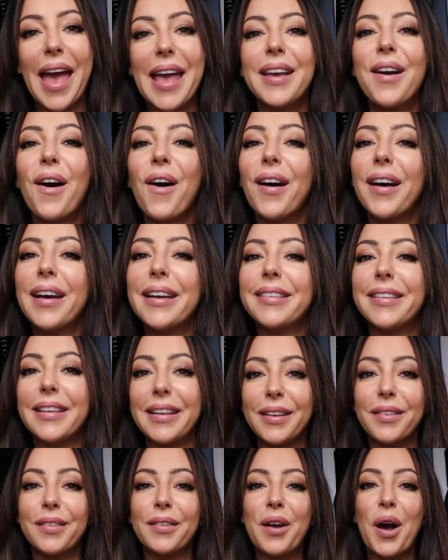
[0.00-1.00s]
Hey guys,
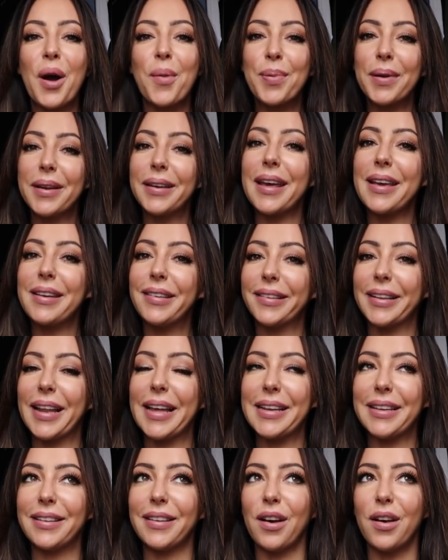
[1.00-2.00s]
it is a couple of days
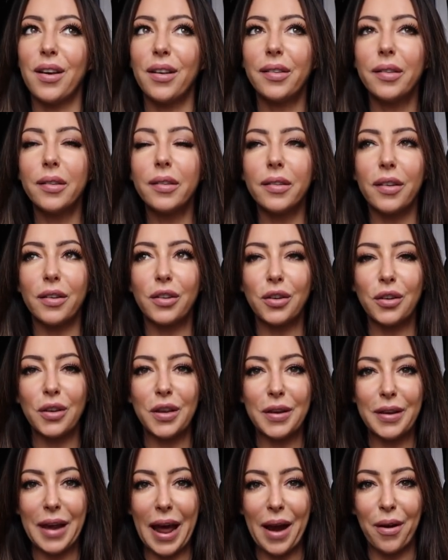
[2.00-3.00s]
later since I
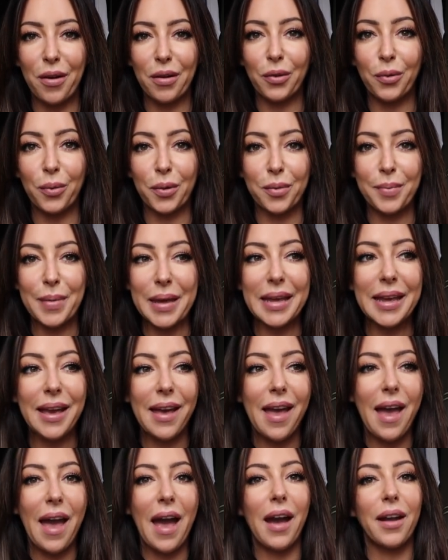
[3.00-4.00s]
took you to Harrods with me,
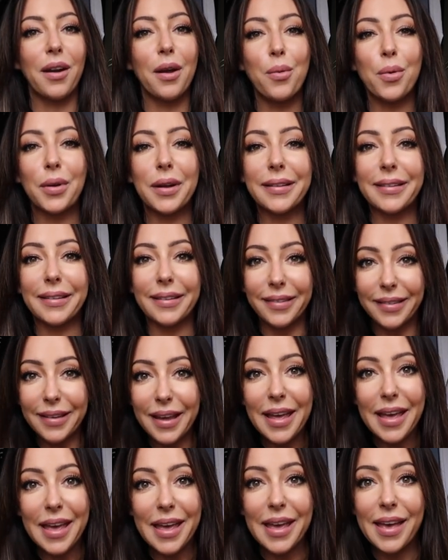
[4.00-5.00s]
and I wanted to
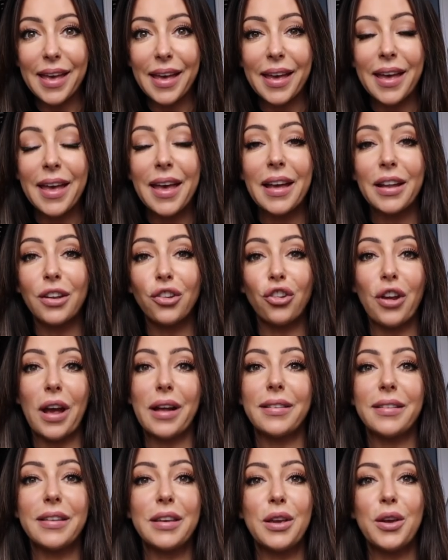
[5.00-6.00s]
sit here,
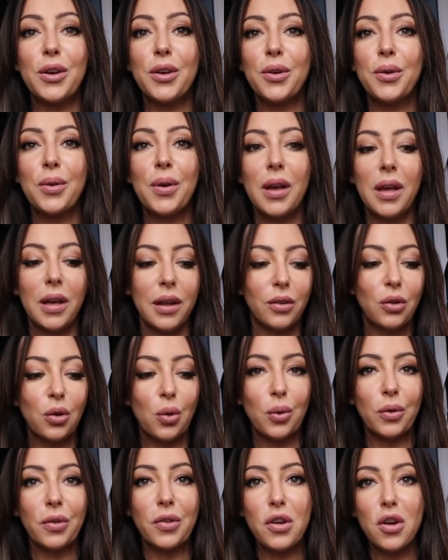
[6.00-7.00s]
chat to you,
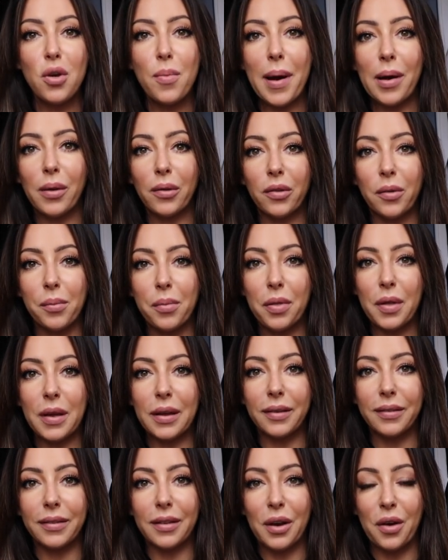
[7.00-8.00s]
talk to you about some
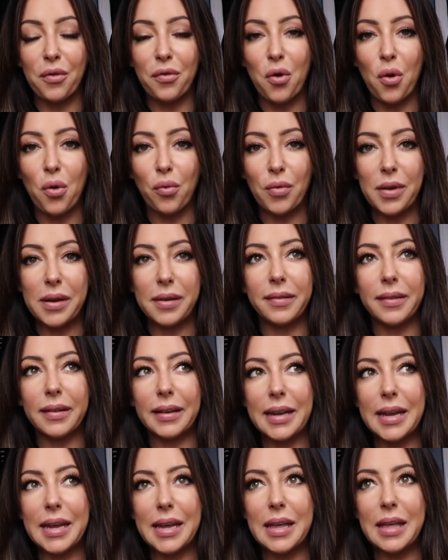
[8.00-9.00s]
things that I've got
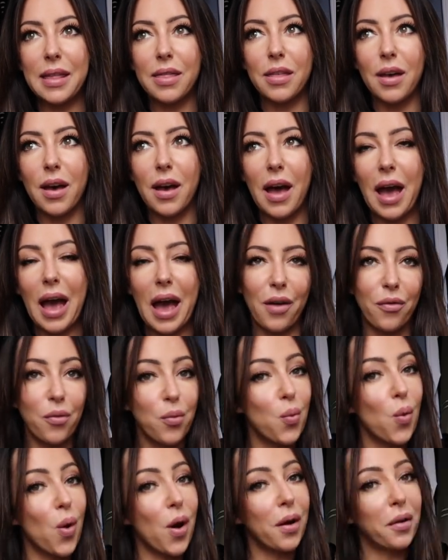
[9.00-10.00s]
recently that
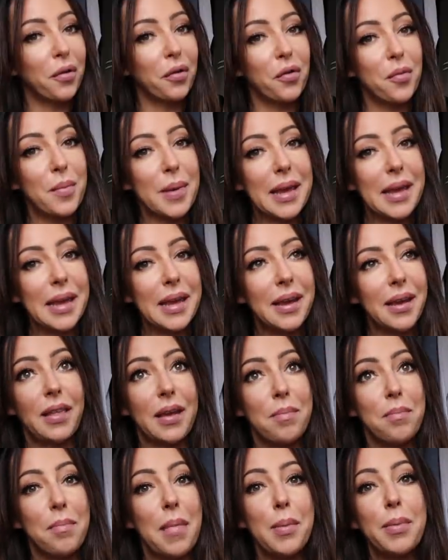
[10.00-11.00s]
haven't worked for me.
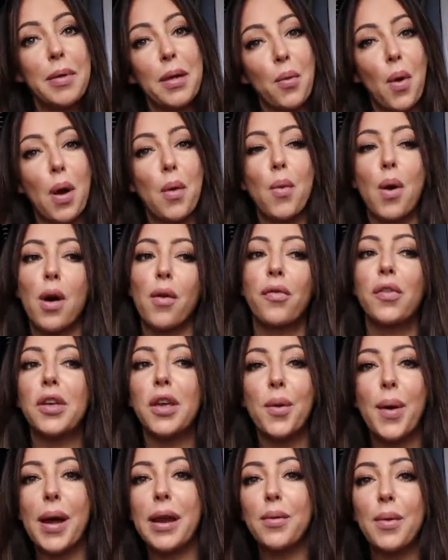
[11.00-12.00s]
Maybe they won't work for
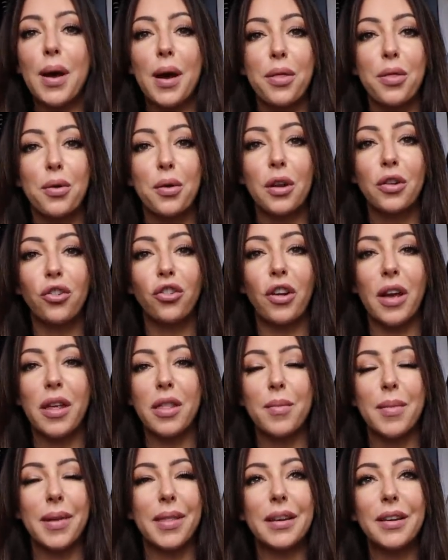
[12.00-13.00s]
you. Anyway, I thought I'd share
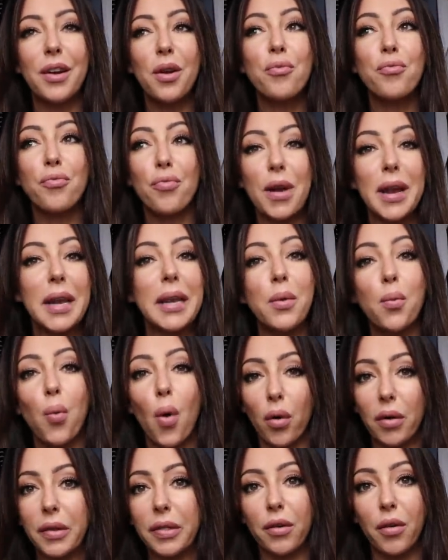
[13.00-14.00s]
them, and they don't really
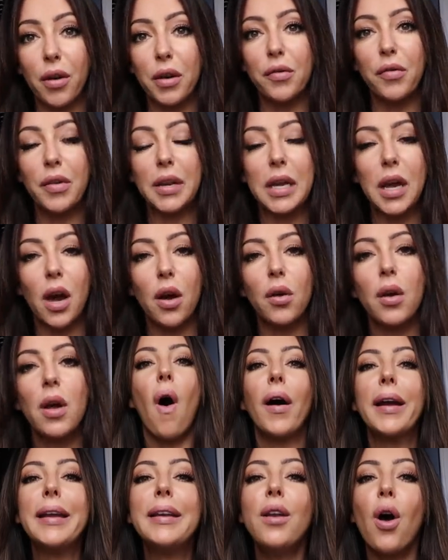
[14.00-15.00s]
warrant their own video.
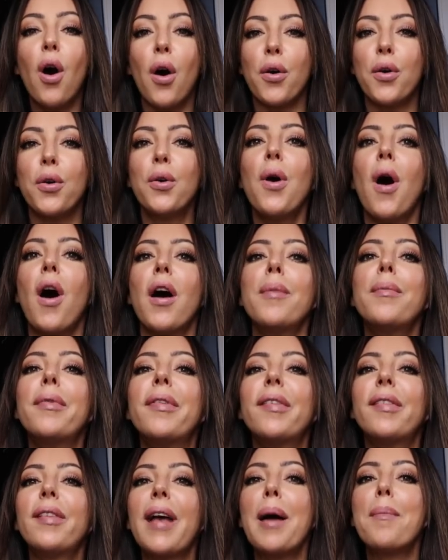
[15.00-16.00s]
I know,
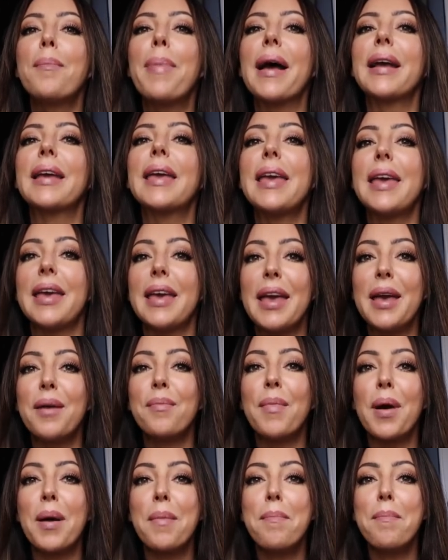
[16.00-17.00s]
I'm sat back here
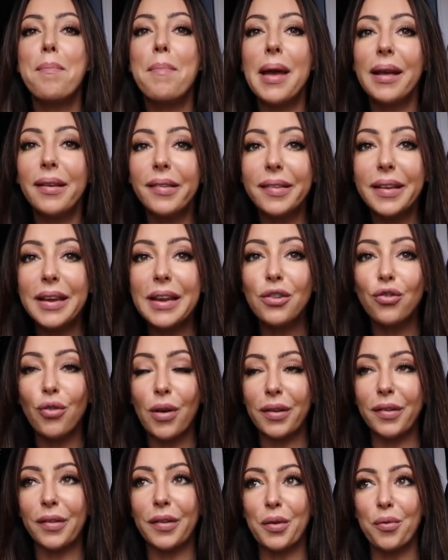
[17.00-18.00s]
in my messy
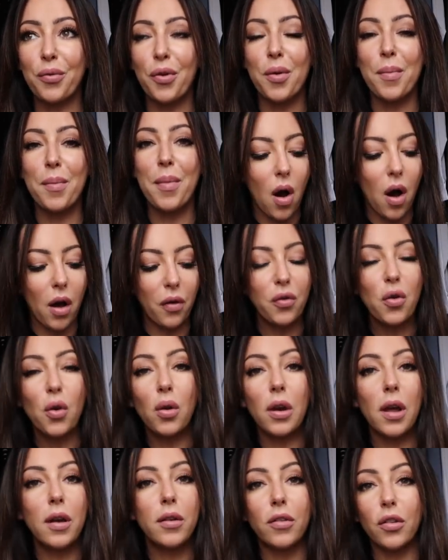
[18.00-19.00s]
dressing room. I've
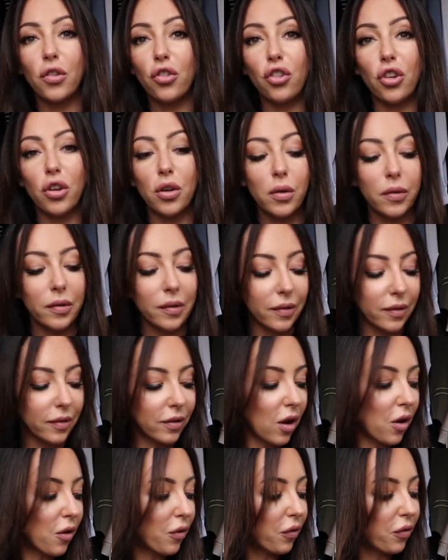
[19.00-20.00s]
got loads of shoes and
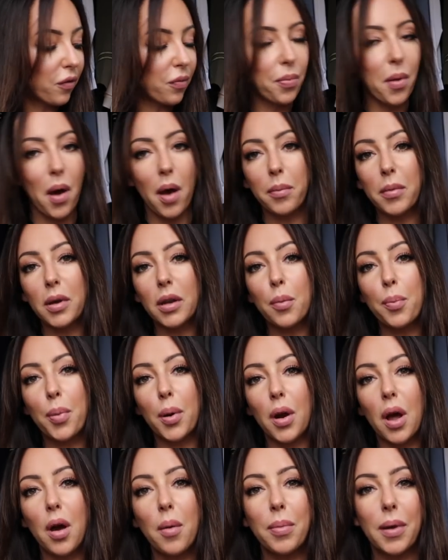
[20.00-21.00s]
stuff that I'm gonna
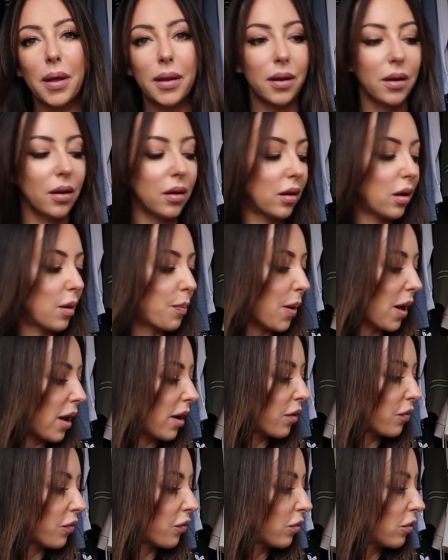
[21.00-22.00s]
put up, like a
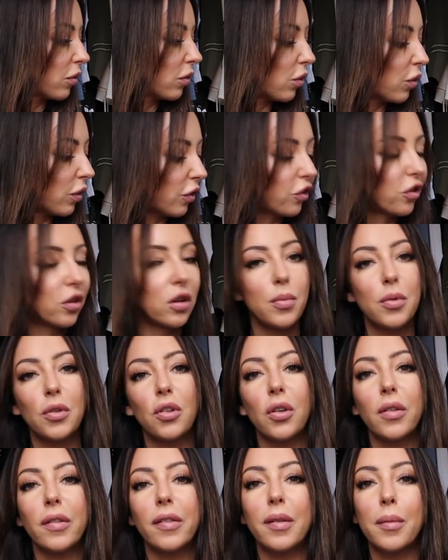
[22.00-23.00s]
pair of Christian
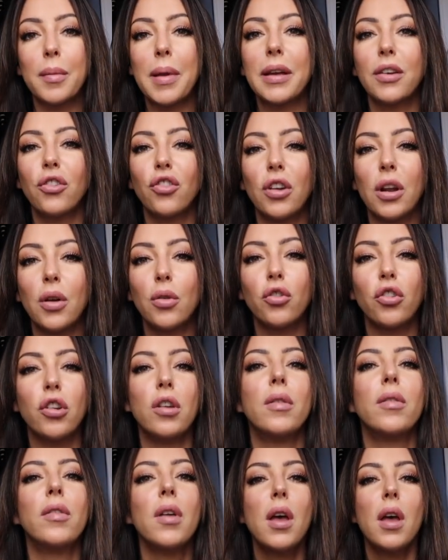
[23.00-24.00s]
Louboutins, some like Chanel
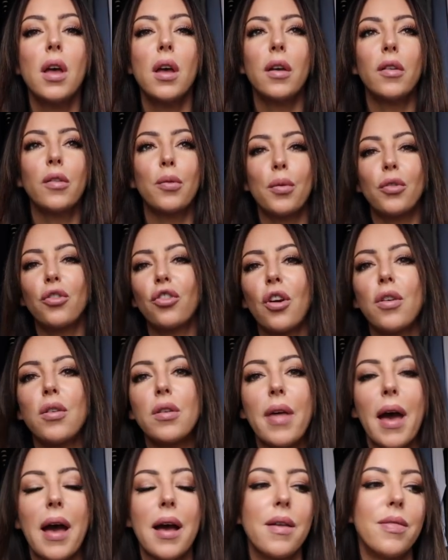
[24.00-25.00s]
shoes. So I'll show
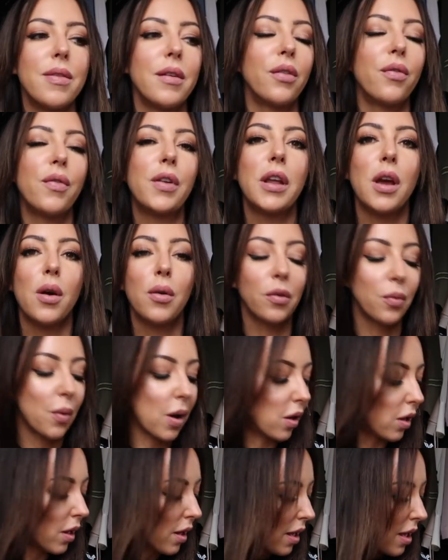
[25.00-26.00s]
you that in this video as
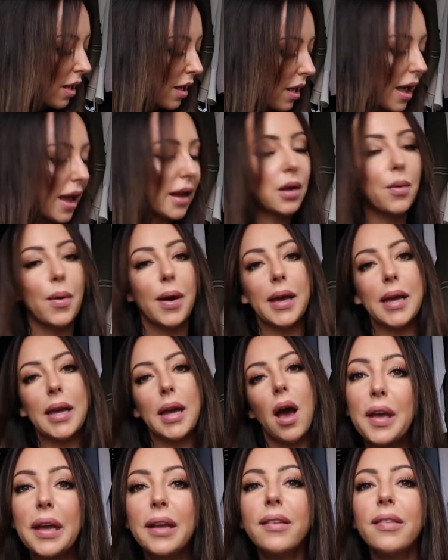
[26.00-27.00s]
well.
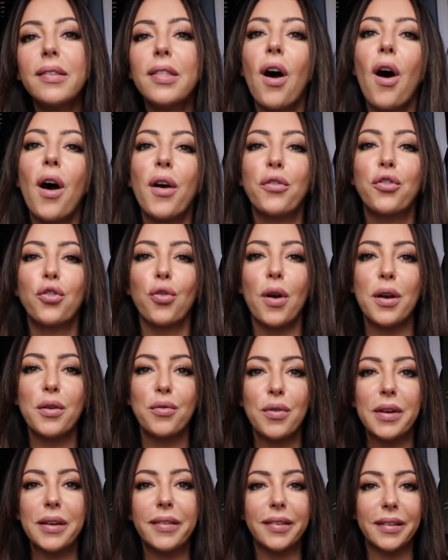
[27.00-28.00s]
Anyway, things that I've
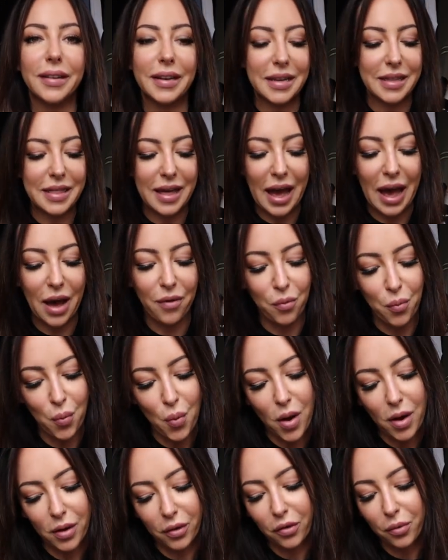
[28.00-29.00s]
tried recently that haven't
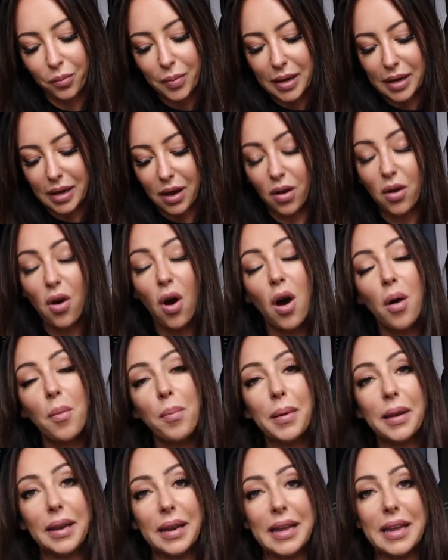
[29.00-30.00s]
worked for me. I
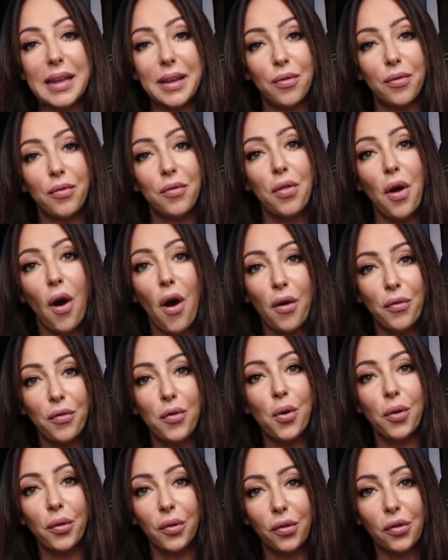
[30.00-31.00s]
can't believe that
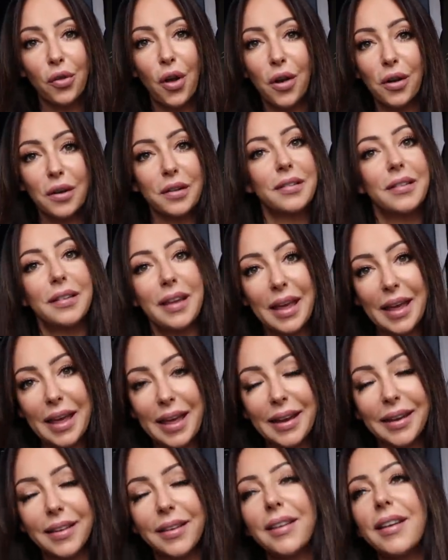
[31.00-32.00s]
I've got sucked
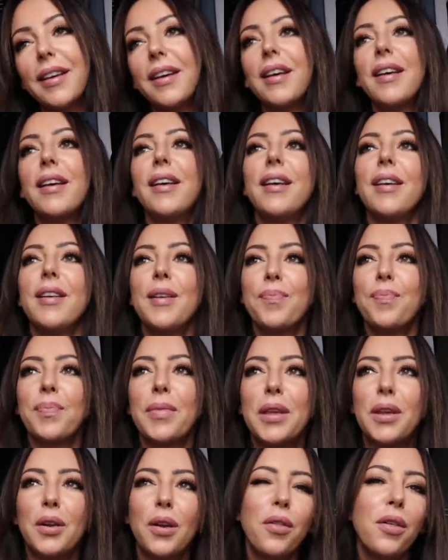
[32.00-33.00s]
in.
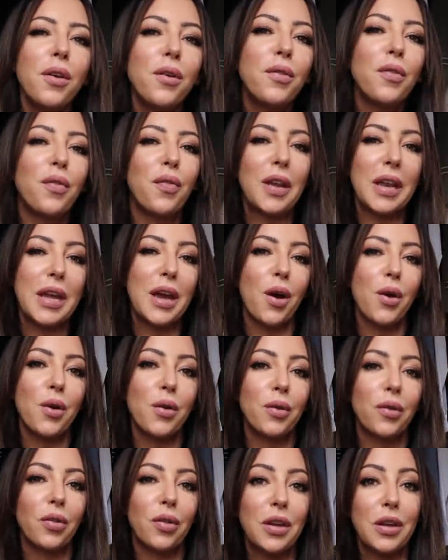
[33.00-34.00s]
You know those
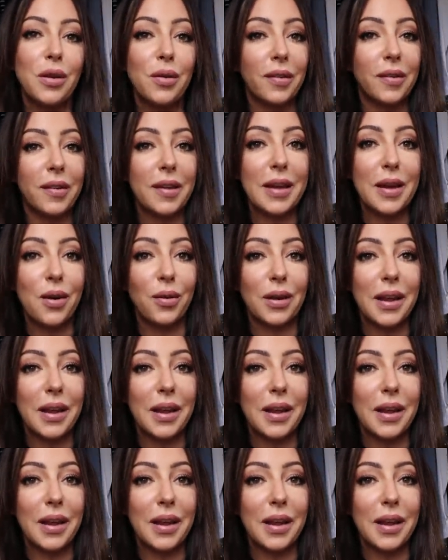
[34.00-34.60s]
videos that you see